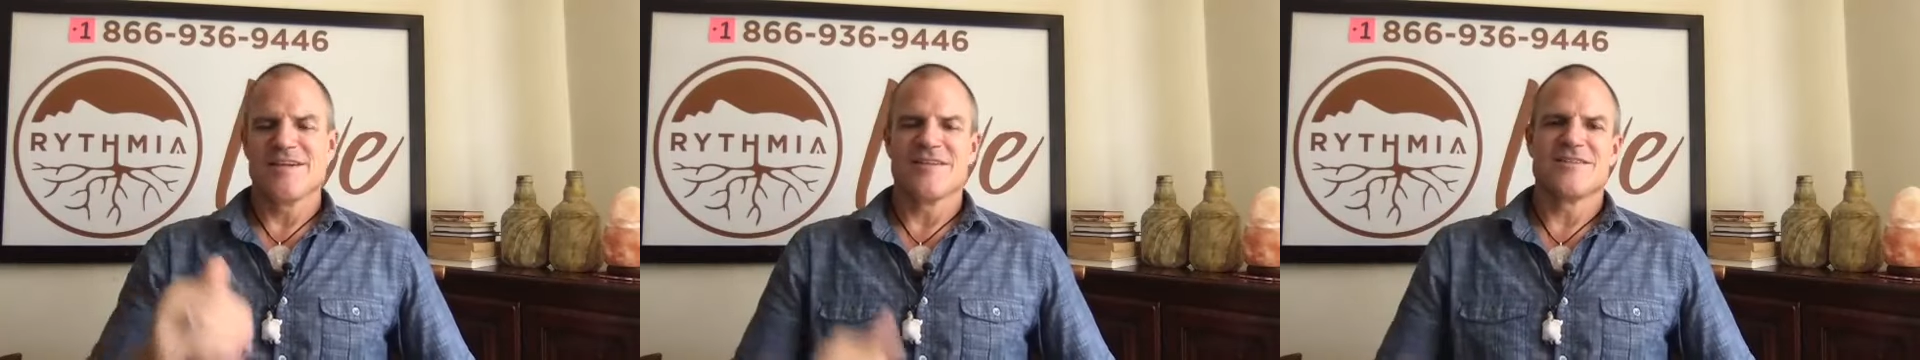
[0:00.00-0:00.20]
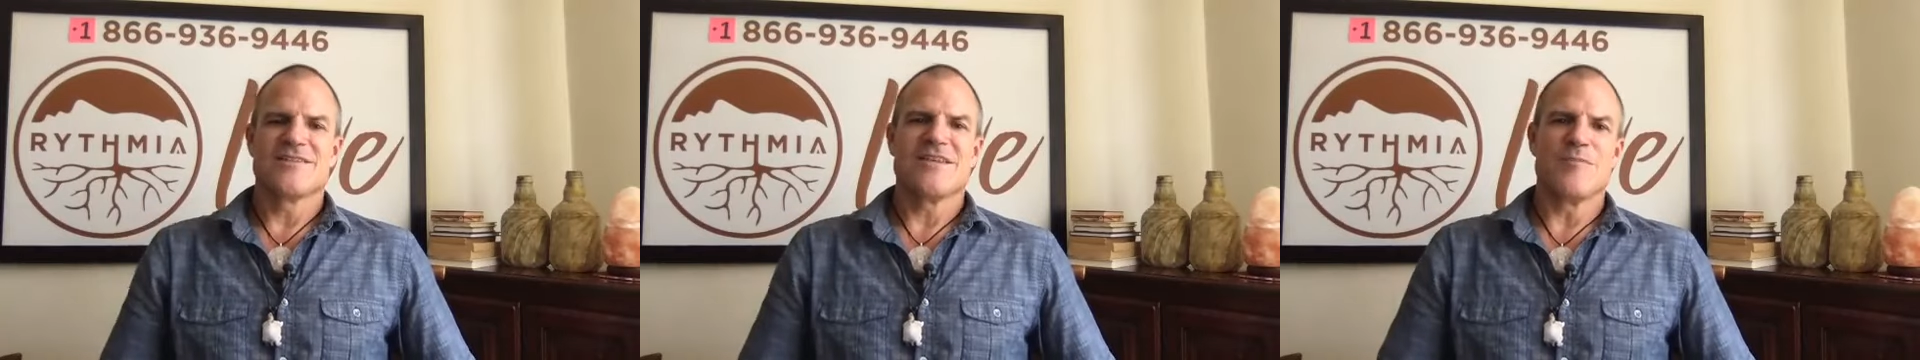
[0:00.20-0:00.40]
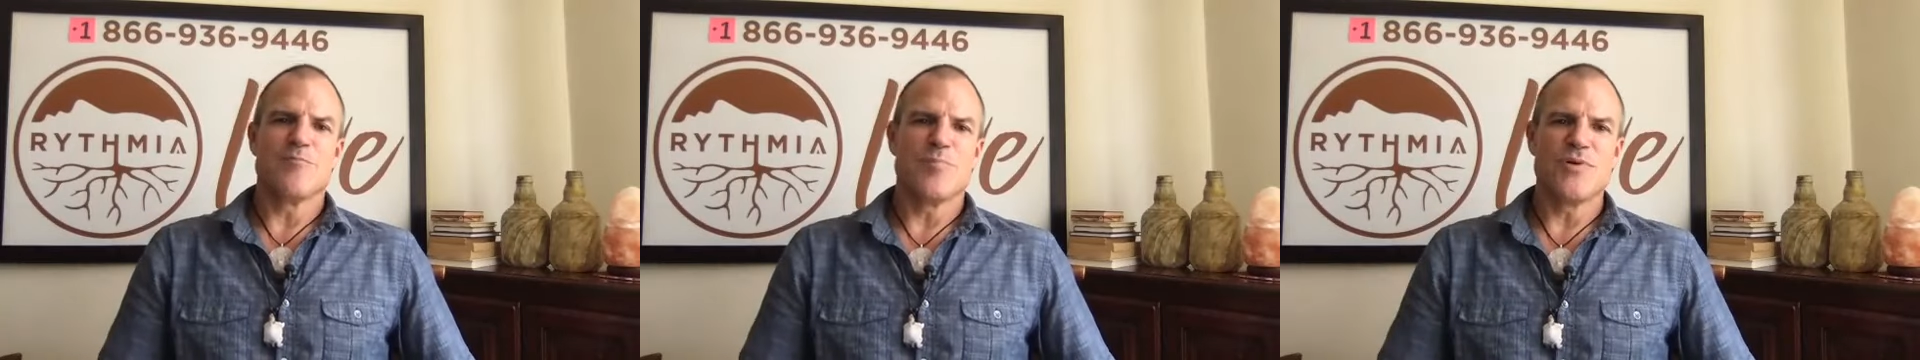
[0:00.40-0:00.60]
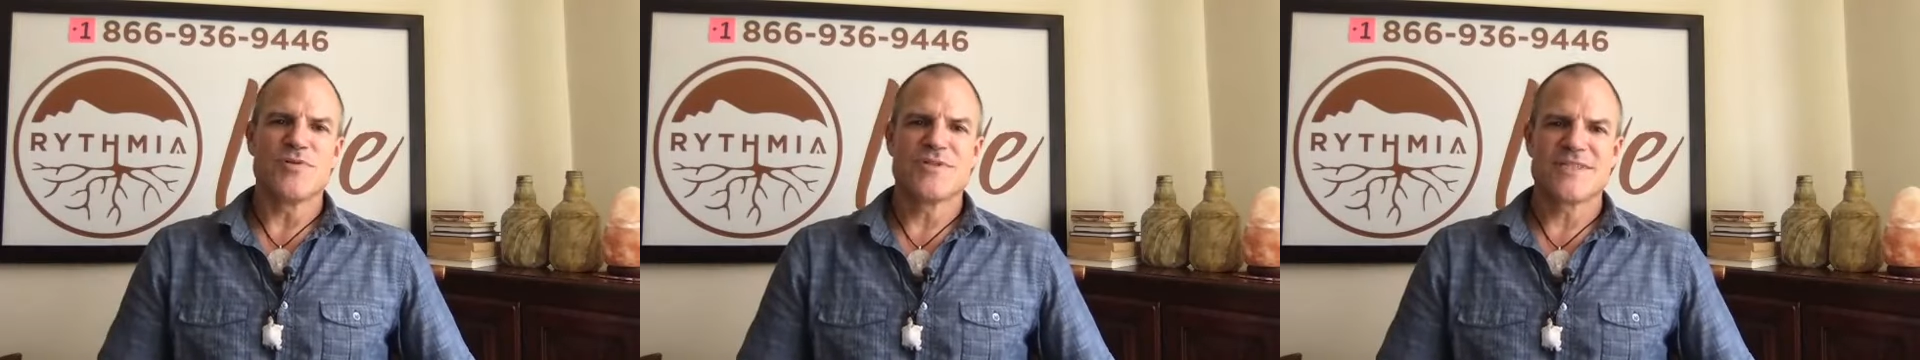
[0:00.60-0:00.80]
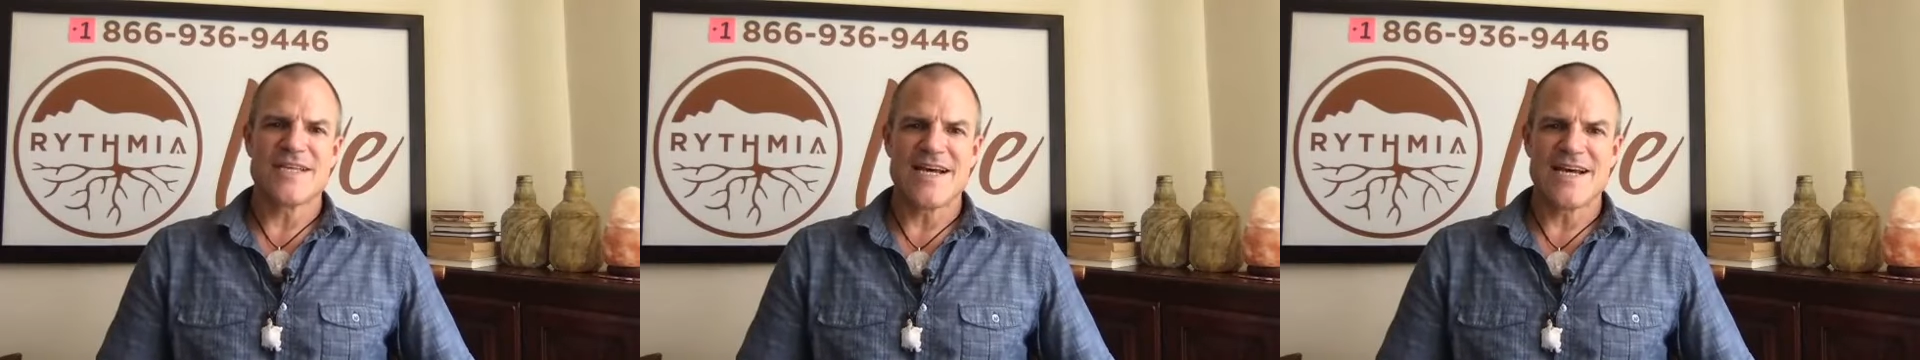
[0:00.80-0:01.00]
say,
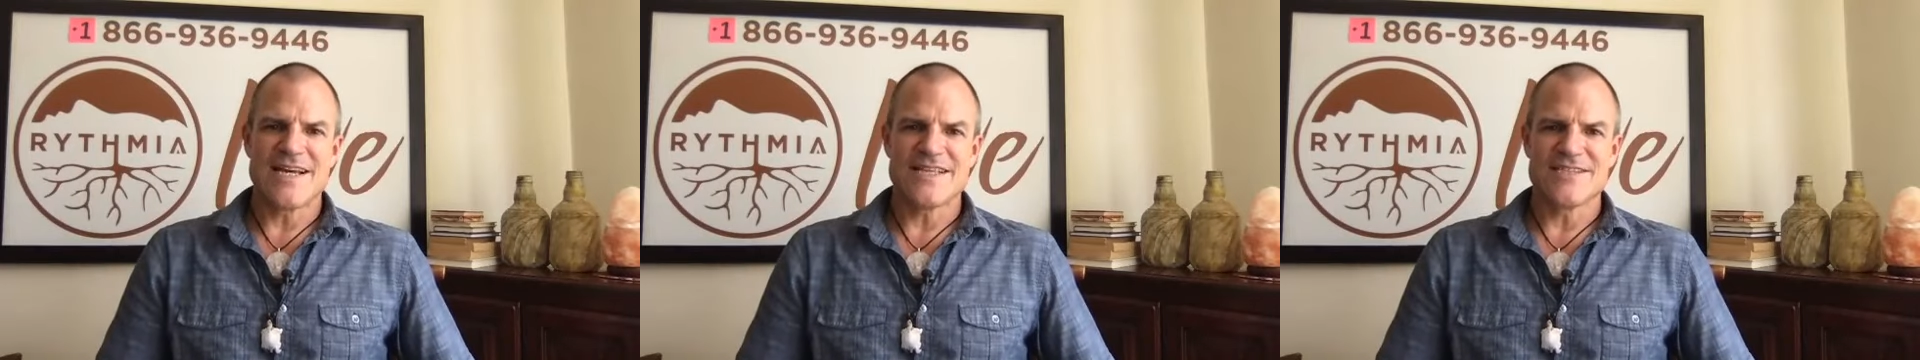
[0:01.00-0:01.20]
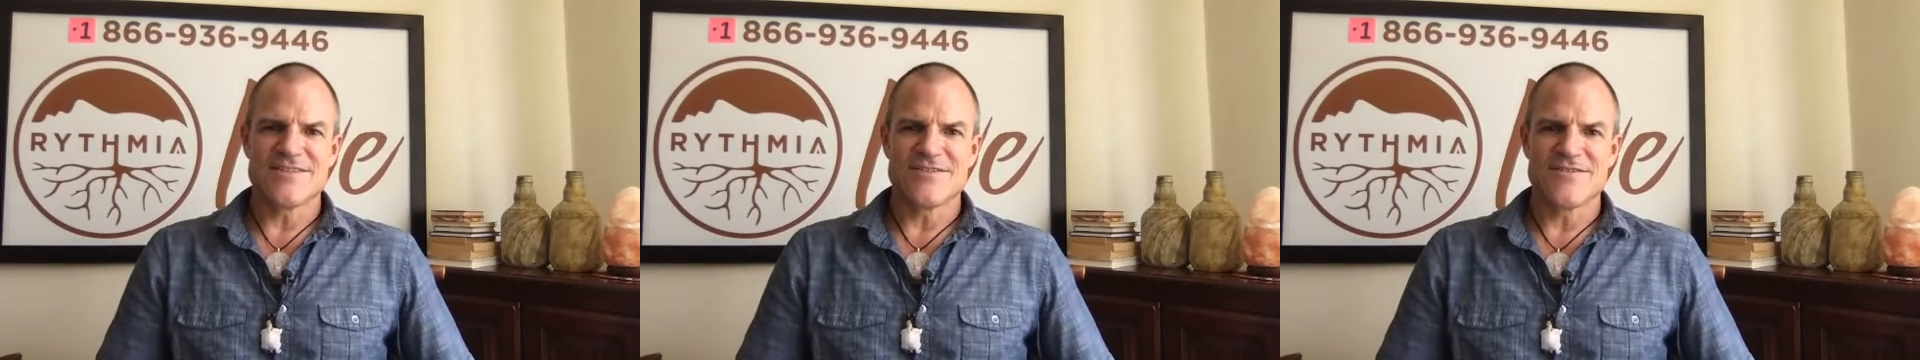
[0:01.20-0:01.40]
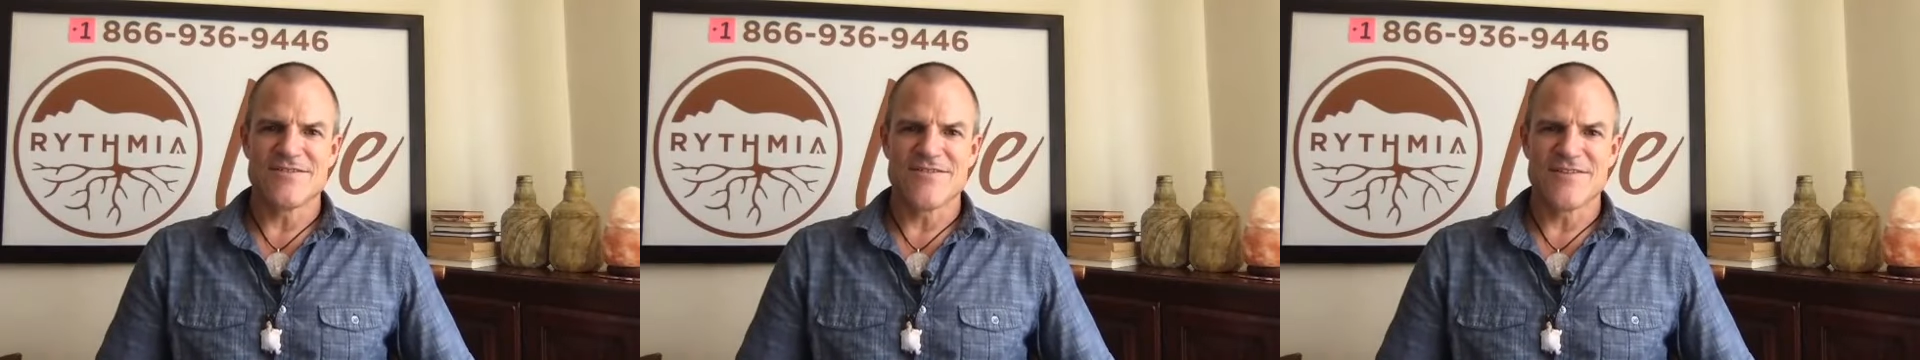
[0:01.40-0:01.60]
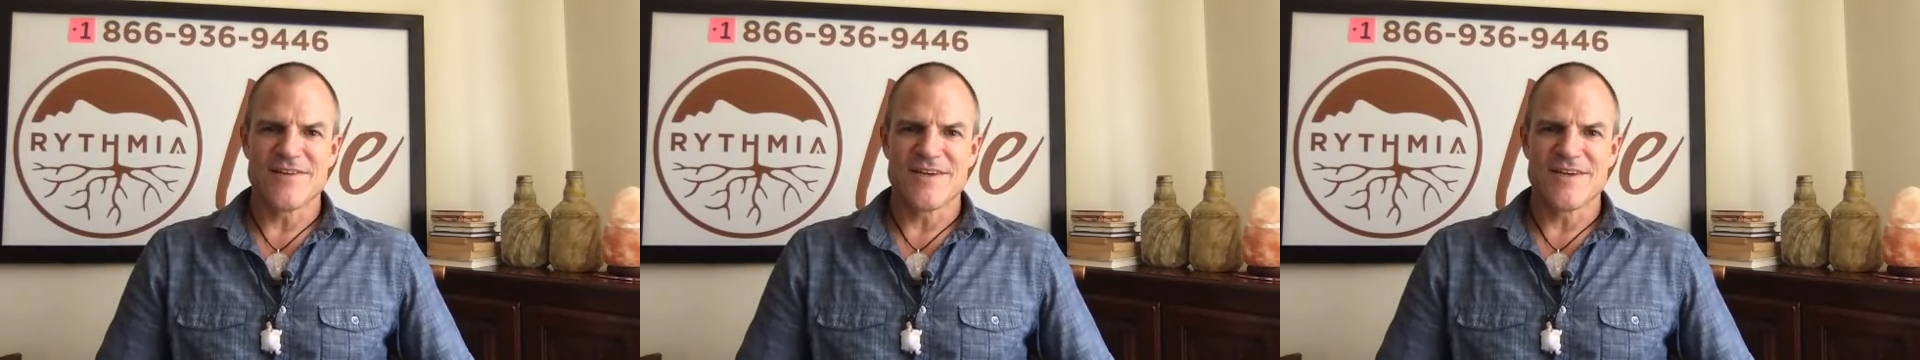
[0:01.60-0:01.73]
both sides of